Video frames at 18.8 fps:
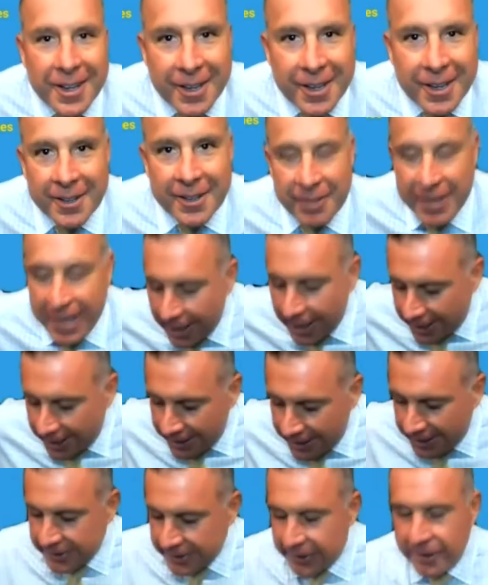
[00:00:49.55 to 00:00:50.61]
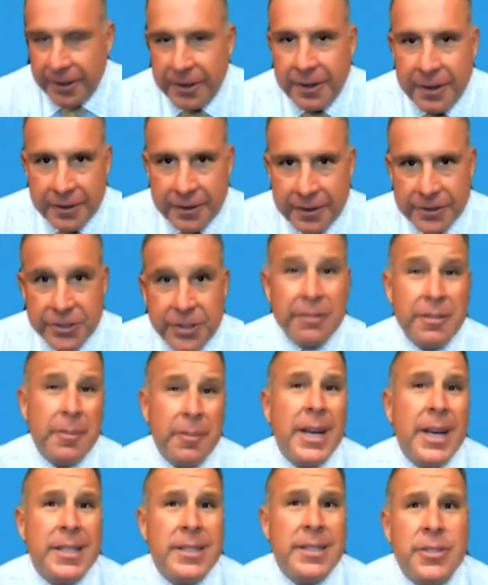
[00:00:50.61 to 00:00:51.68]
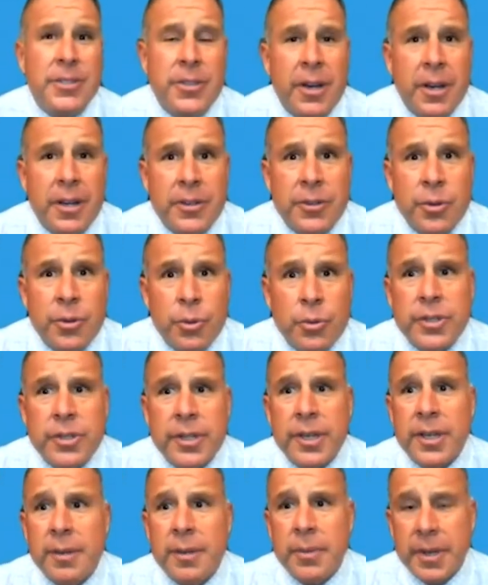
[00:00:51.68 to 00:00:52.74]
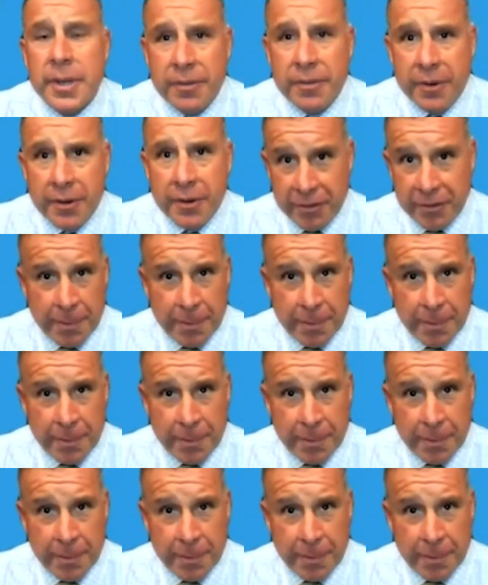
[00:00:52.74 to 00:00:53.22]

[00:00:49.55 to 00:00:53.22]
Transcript: The reality is there still remains tools that can be very,